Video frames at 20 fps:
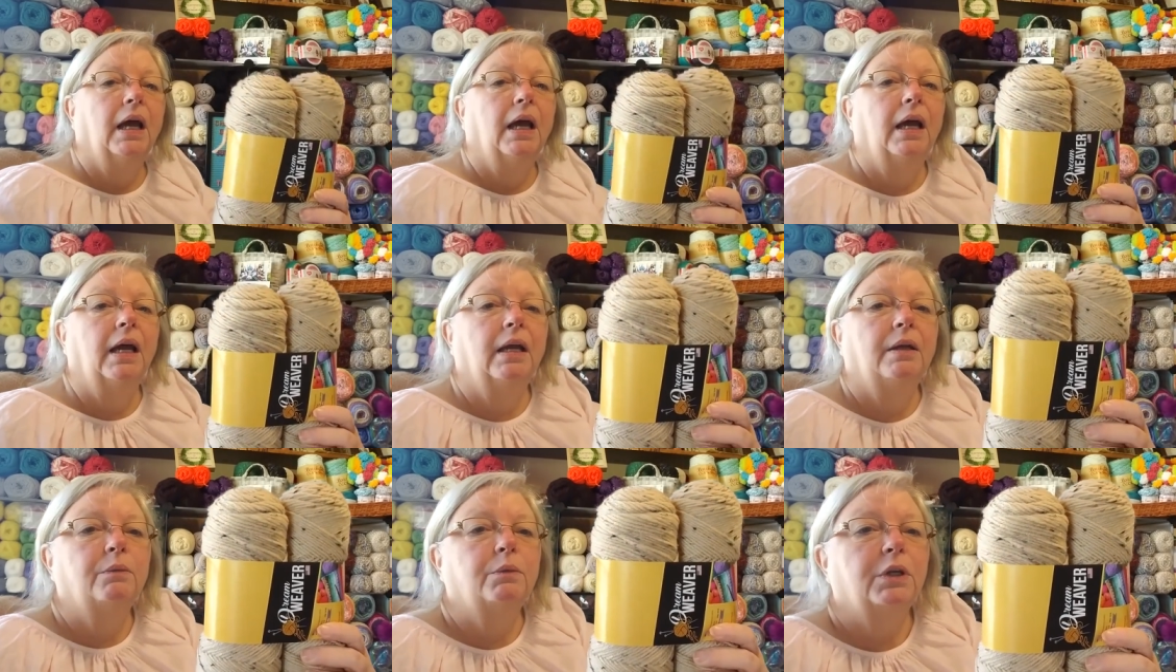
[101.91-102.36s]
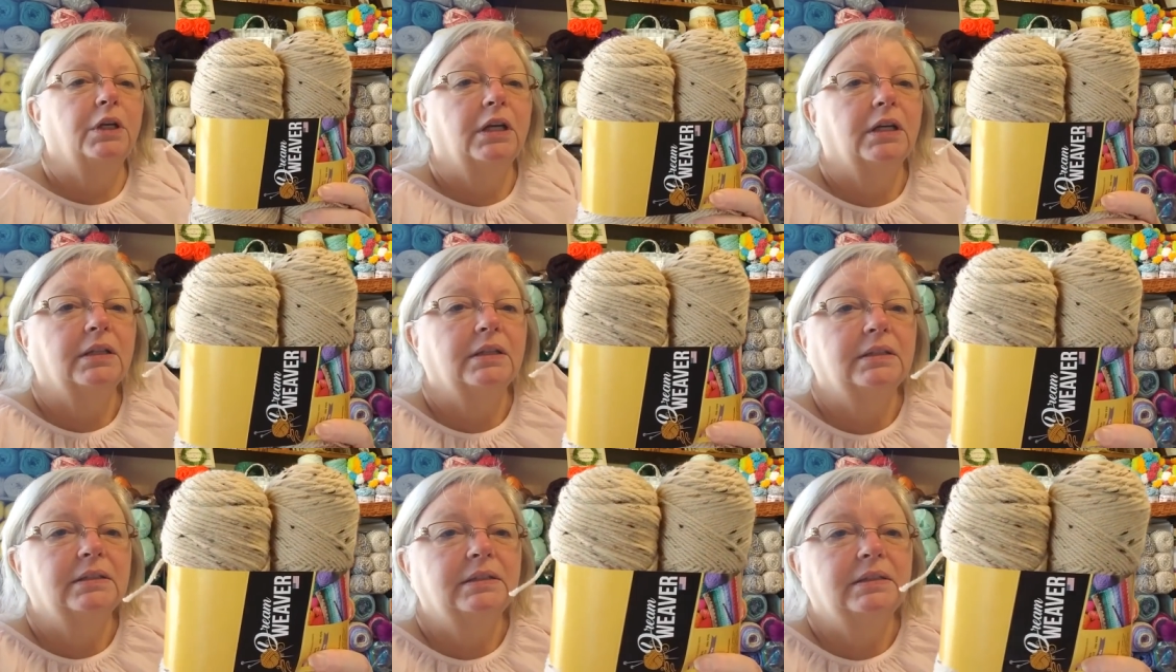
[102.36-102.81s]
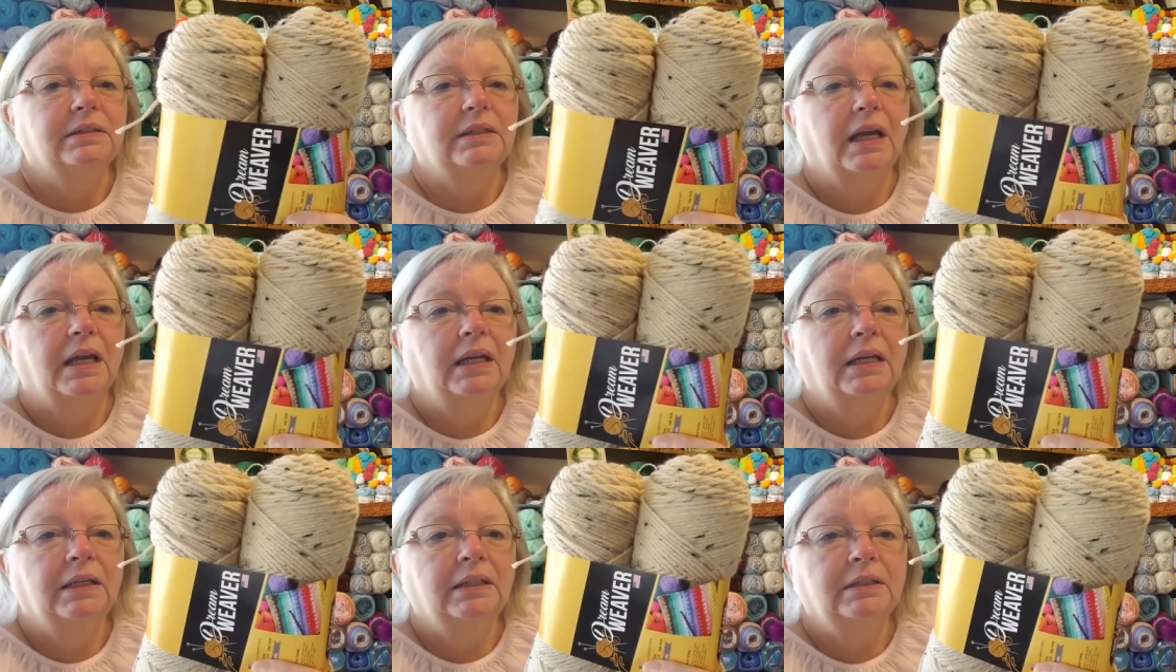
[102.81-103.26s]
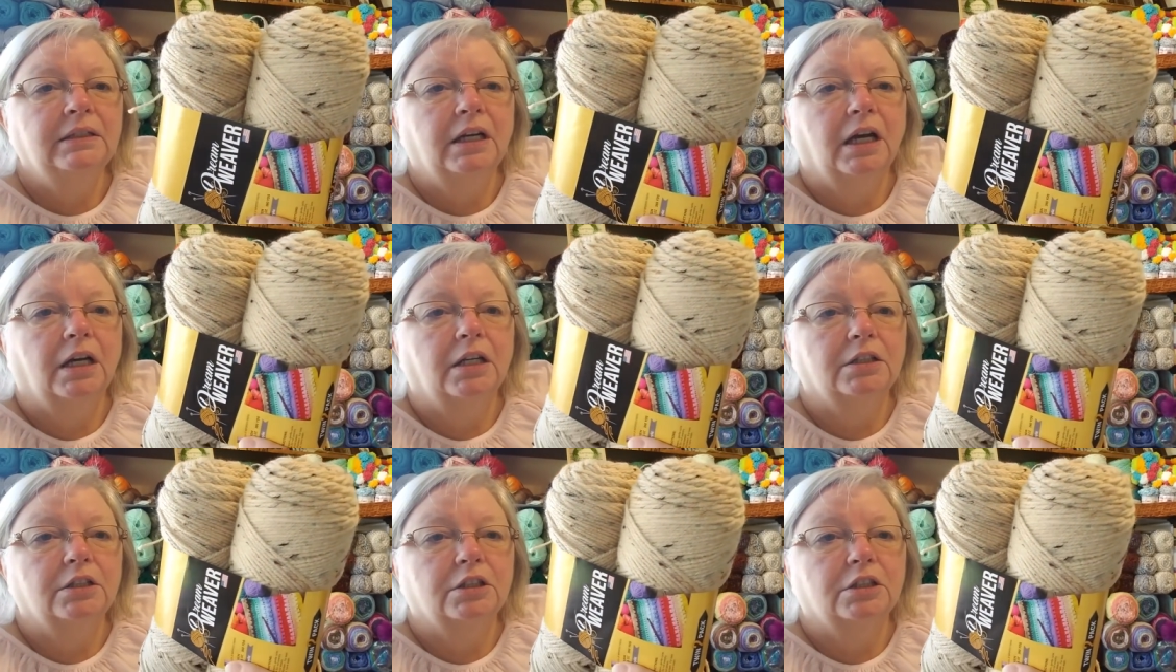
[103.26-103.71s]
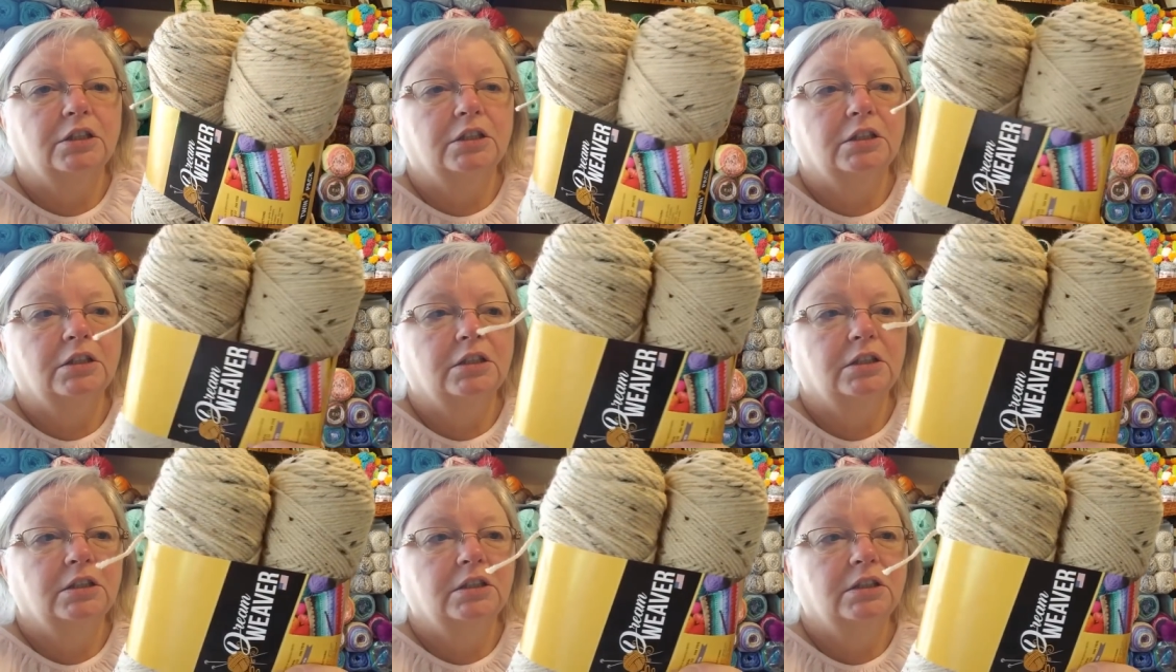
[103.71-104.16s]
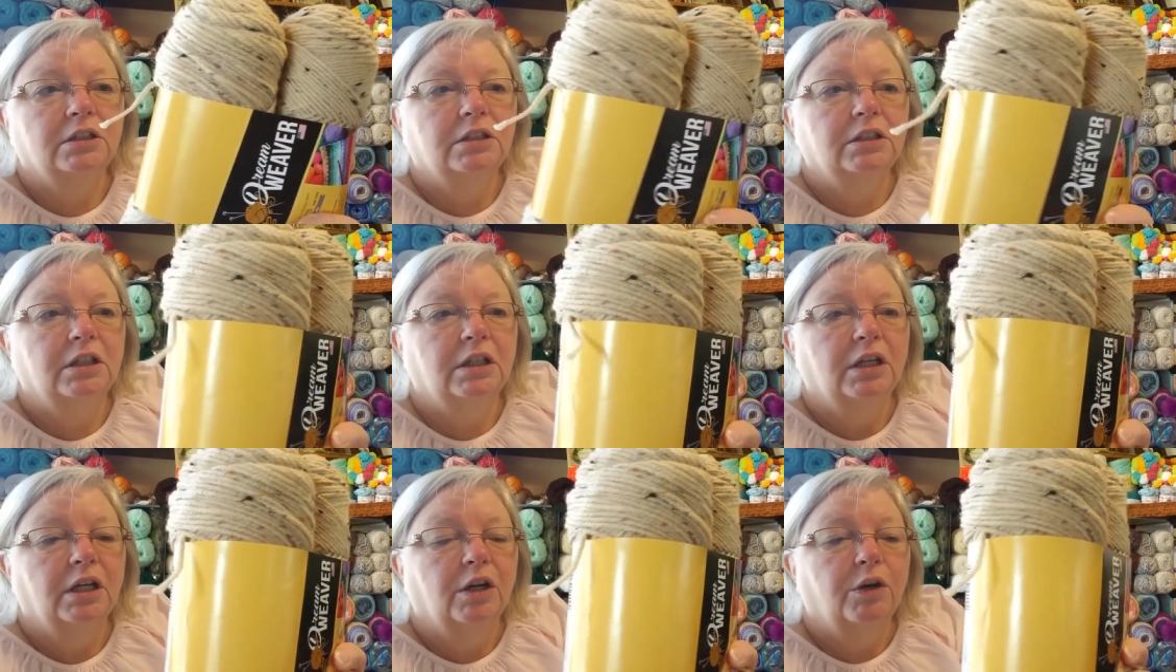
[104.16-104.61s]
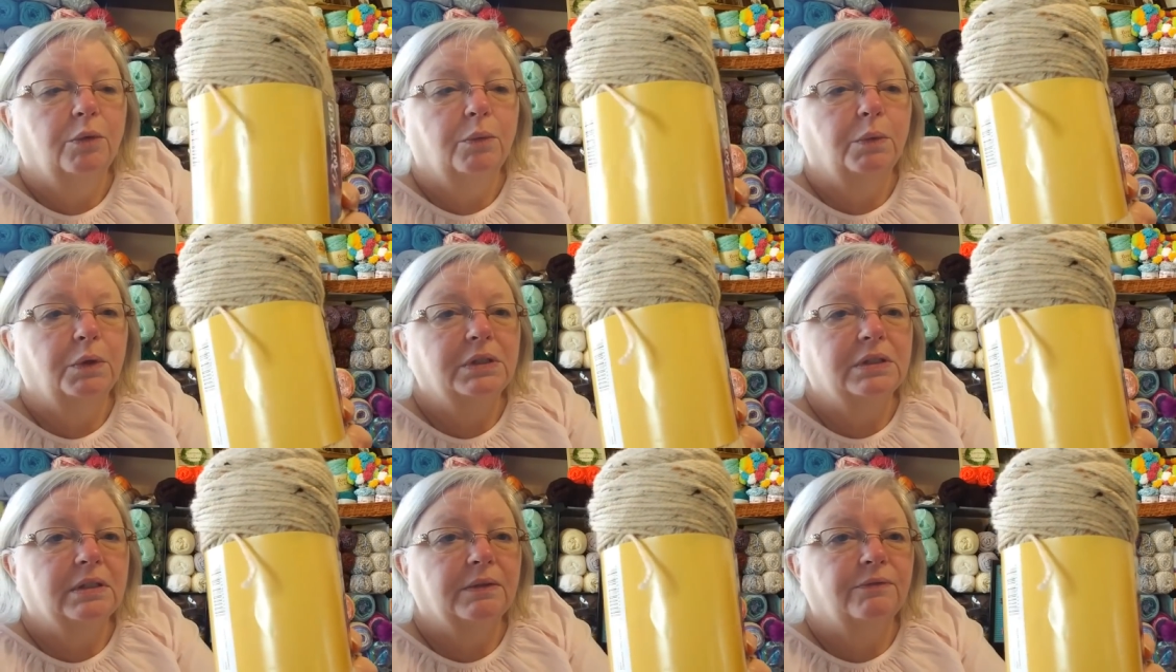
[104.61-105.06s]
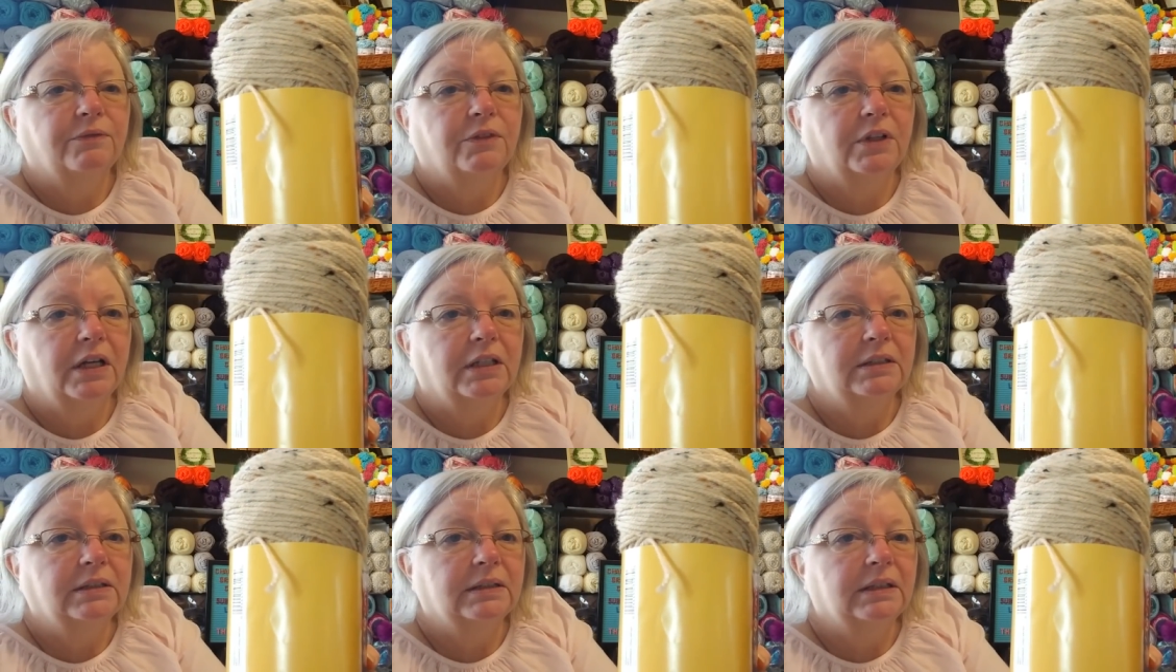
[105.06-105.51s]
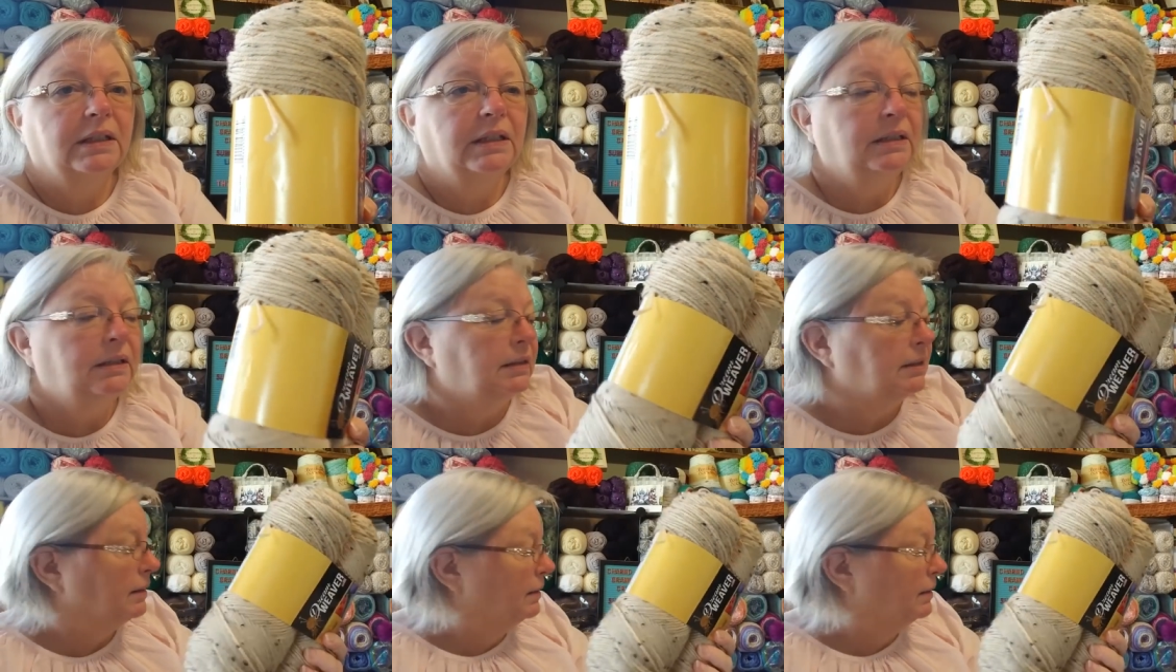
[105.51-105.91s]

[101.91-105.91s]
and we got this tan color with some flecks in it.